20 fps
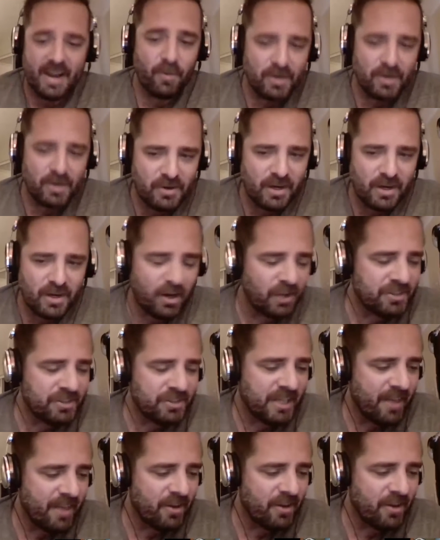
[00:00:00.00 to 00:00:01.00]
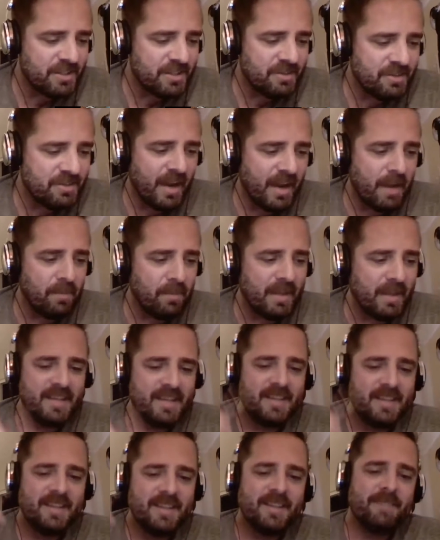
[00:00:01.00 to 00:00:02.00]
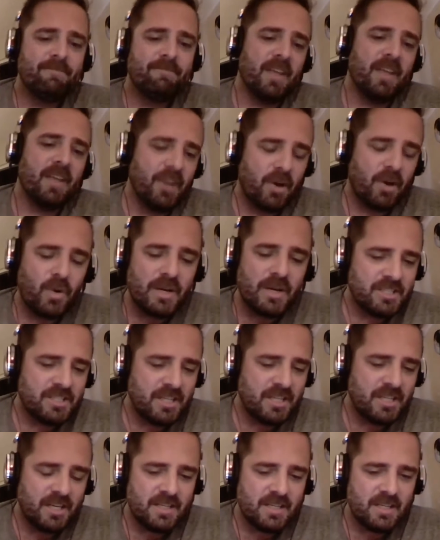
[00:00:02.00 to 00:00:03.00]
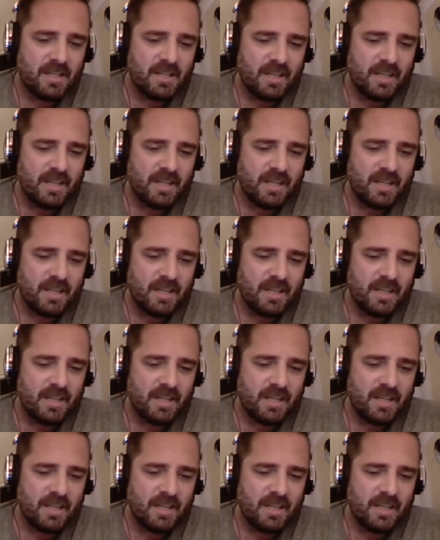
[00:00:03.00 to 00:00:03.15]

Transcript: we're doing it all together as a family. And the question,